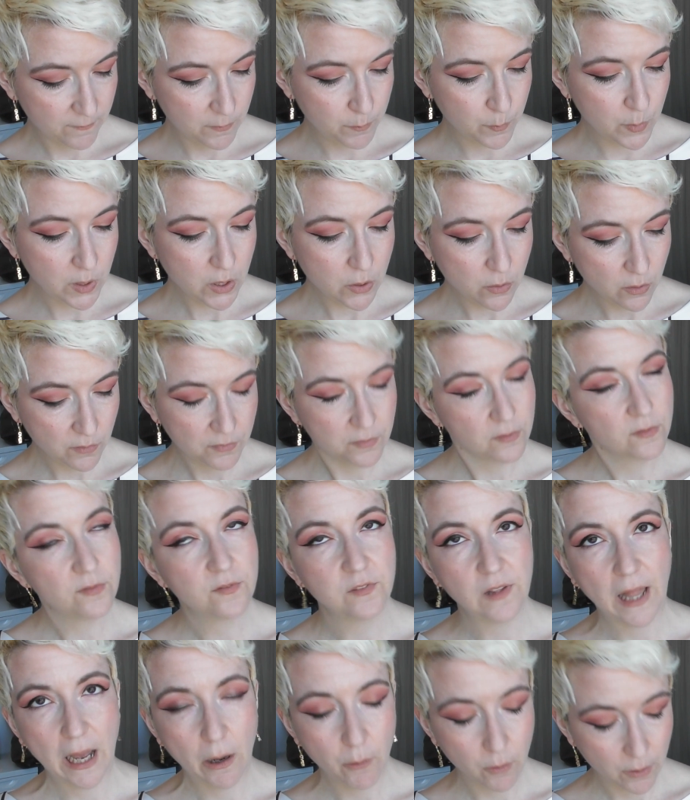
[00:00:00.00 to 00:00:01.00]
beautiful
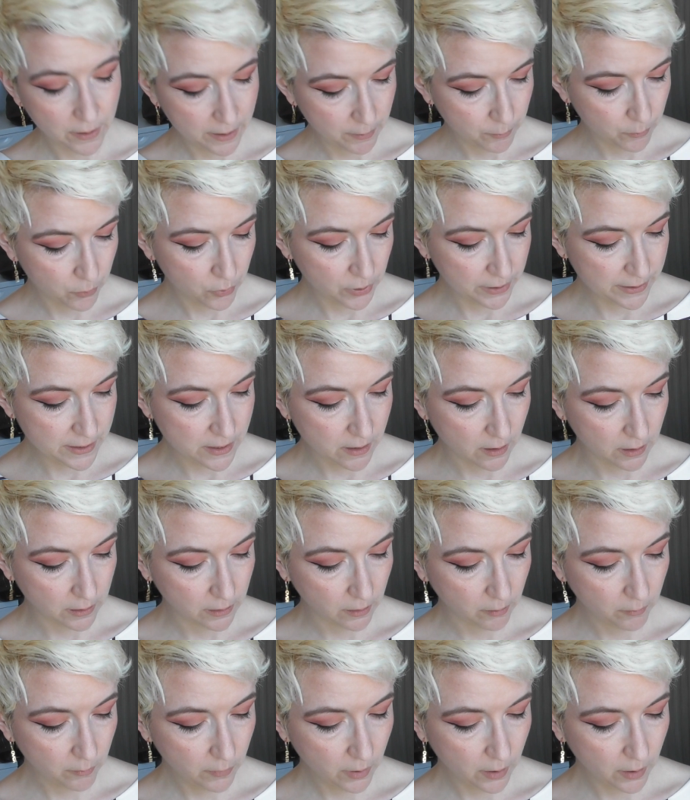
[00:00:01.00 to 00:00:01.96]
flower imprints on them.